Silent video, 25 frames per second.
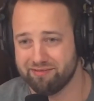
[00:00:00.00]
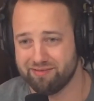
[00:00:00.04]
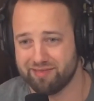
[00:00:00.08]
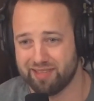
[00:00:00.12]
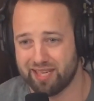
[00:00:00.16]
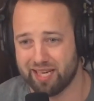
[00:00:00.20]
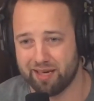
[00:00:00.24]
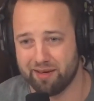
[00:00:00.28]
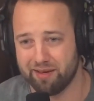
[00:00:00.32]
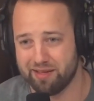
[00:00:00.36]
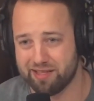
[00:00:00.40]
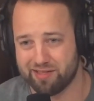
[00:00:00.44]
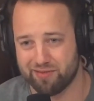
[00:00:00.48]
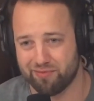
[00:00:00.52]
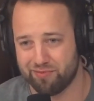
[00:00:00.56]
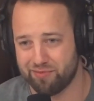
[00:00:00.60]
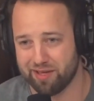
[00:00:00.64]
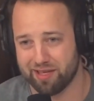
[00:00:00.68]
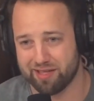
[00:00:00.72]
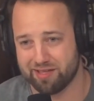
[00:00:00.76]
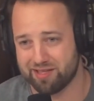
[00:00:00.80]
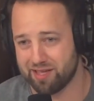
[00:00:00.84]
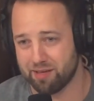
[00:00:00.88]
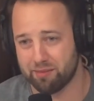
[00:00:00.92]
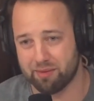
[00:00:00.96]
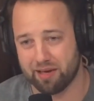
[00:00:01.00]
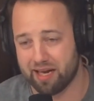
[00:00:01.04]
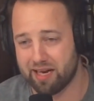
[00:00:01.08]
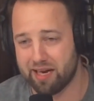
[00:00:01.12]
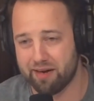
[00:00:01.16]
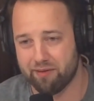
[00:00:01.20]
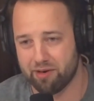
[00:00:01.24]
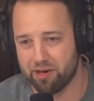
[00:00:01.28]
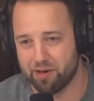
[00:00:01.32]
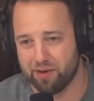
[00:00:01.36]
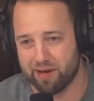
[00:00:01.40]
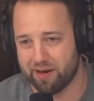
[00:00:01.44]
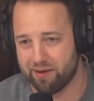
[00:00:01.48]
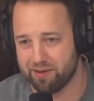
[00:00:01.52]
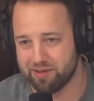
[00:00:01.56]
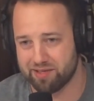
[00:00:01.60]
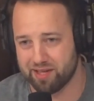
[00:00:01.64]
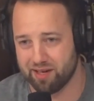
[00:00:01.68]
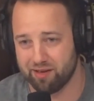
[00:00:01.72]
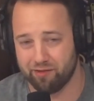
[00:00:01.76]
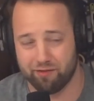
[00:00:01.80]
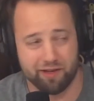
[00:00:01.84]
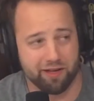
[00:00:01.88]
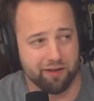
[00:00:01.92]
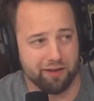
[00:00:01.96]
I never know how it's
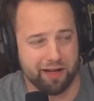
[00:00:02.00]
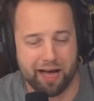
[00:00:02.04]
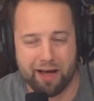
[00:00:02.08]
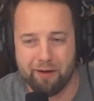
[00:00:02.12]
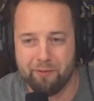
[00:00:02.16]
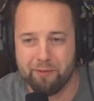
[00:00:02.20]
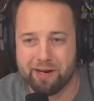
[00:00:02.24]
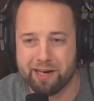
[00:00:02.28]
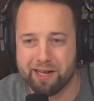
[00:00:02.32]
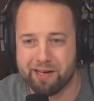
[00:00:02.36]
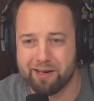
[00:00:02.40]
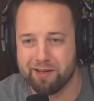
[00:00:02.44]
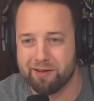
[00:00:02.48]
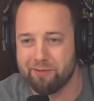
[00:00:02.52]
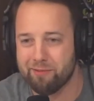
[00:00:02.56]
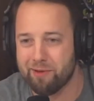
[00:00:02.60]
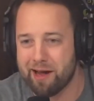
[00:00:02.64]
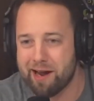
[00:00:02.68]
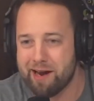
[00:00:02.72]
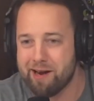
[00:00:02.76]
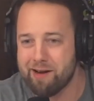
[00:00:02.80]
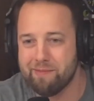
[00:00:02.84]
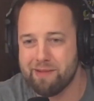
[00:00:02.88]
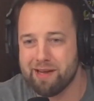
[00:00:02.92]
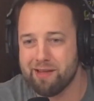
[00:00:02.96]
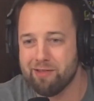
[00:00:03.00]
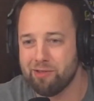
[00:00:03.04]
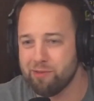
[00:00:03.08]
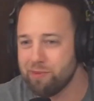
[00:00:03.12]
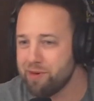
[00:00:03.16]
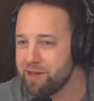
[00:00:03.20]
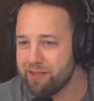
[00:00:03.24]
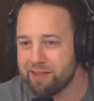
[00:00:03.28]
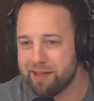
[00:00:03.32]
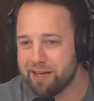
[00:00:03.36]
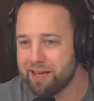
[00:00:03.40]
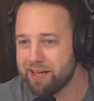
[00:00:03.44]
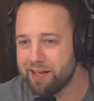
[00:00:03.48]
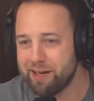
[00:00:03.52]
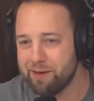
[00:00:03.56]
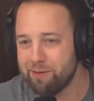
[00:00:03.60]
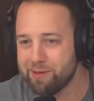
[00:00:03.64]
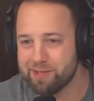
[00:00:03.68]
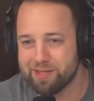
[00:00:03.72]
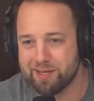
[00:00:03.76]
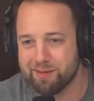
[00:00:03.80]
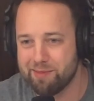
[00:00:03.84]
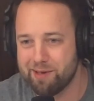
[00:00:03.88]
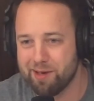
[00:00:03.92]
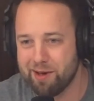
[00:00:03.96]
gonna feel. I went into Iron Man 3 thinking it
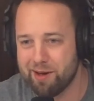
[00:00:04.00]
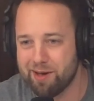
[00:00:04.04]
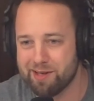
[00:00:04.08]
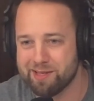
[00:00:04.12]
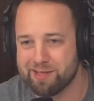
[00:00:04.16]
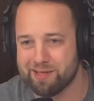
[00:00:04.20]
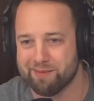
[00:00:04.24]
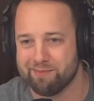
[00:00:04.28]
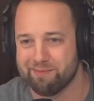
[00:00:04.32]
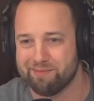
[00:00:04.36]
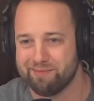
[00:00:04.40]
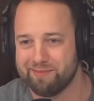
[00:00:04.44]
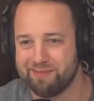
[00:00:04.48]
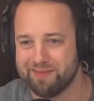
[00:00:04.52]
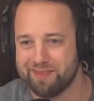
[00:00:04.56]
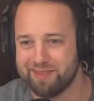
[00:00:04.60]
was gonna be awesome.